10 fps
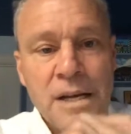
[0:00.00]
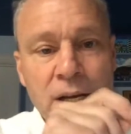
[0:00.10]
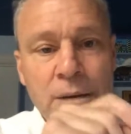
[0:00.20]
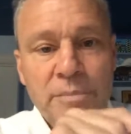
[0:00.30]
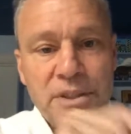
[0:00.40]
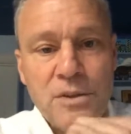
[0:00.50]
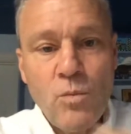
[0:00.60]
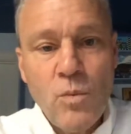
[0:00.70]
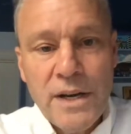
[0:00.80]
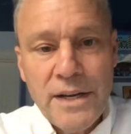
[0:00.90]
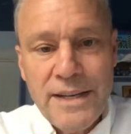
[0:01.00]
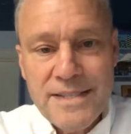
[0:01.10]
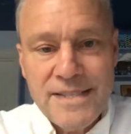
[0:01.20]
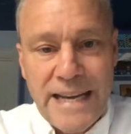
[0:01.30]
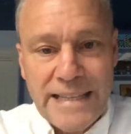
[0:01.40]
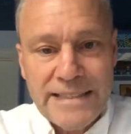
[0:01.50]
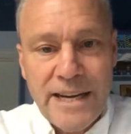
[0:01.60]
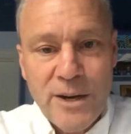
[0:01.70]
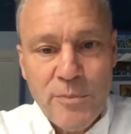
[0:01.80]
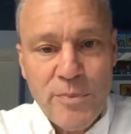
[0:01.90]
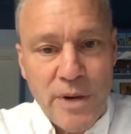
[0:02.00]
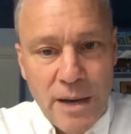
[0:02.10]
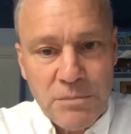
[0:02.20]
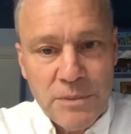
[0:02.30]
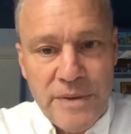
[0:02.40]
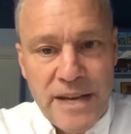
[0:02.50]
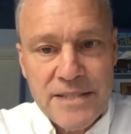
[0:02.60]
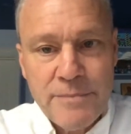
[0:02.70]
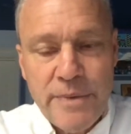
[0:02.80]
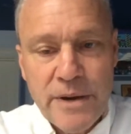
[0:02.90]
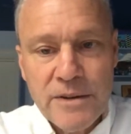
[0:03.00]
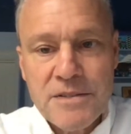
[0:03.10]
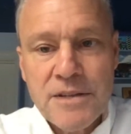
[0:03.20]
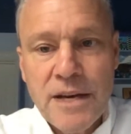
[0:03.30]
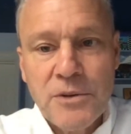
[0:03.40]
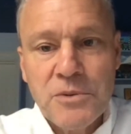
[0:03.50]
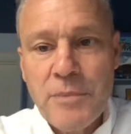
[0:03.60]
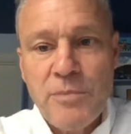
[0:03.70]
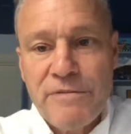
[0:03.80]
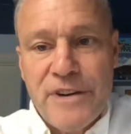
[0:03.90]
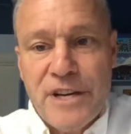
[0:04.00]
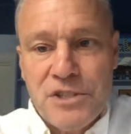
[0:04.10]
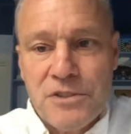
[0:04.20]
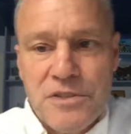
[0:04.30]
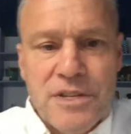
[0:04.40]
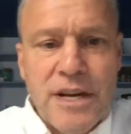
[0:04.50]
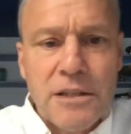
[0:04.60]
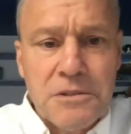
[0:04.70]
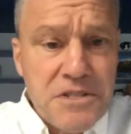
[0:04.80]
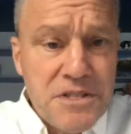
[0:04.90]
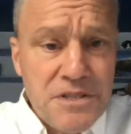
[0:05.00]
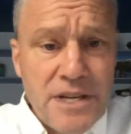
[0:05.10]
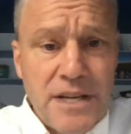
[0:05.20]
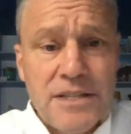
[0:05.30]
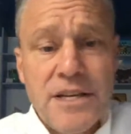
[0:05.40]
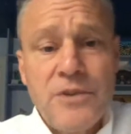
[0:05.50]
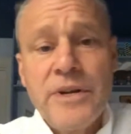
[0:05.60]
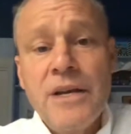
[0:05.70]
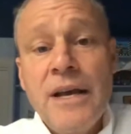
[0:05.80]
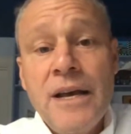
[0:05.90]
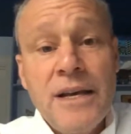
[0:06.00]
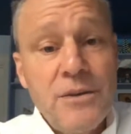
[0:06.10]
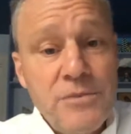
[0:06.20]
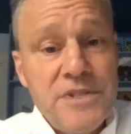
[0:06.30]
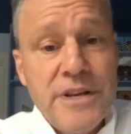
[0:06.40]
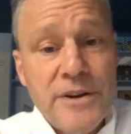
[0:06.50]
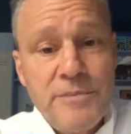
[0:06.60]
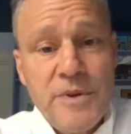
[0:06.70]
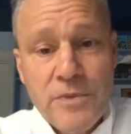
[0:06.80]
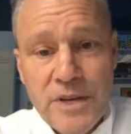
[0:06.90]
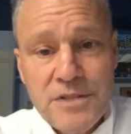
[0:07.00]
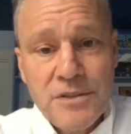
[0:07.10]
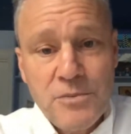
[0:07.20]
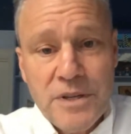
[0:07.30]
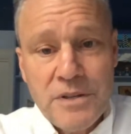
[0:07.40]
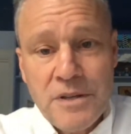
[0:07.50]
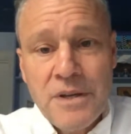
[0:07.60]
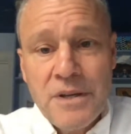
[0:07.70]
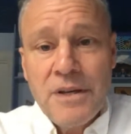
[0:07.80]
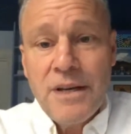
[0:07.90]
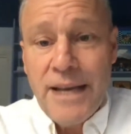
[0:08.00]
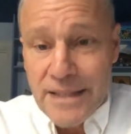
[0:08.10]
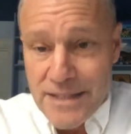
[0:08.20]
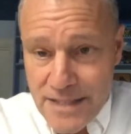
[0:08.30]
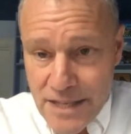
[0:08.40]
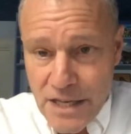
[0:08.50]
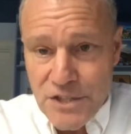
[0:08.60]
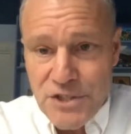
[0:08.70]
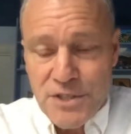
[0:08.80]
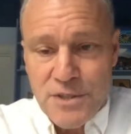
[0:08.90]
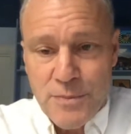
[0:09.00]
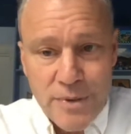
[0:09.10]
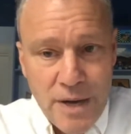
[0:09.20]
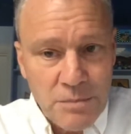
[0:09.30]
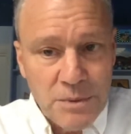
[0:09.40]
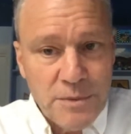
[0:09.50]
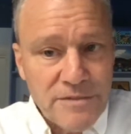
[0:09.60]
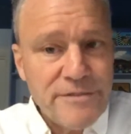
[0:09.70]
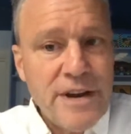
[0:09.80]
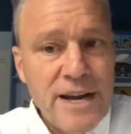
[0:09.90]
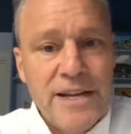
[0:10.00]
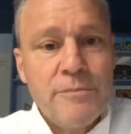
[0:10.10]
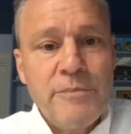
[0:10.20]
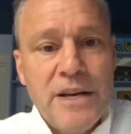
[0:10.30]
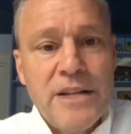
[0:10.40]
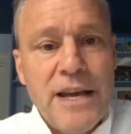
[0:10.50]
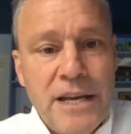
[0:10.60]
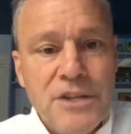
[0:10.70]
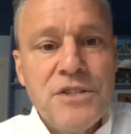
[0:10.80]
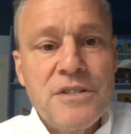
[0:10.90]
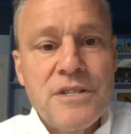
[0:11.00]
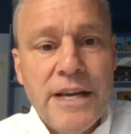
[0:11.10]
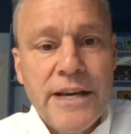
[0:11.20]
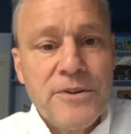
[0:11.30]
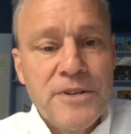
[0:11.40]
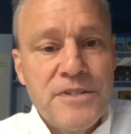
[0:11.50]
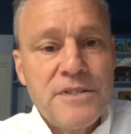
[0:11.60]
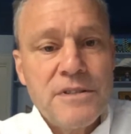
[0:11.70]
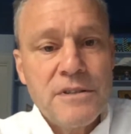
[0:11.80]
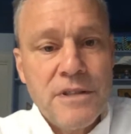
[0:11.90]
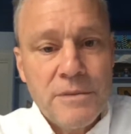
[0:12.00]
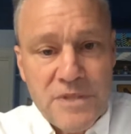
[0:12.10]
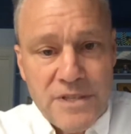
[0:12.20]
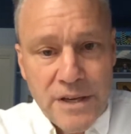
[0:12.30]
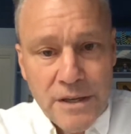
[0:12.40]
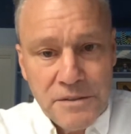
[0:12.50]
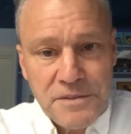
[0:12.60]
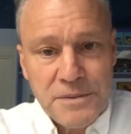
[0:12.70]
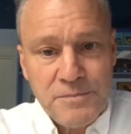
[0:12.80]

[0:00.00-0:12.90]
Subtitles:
But the what is satire problem has embarrassed not only professional scholars since antiquity, it was there to be wrestled with and staged as a problem of writing by the ancient satirists themselves,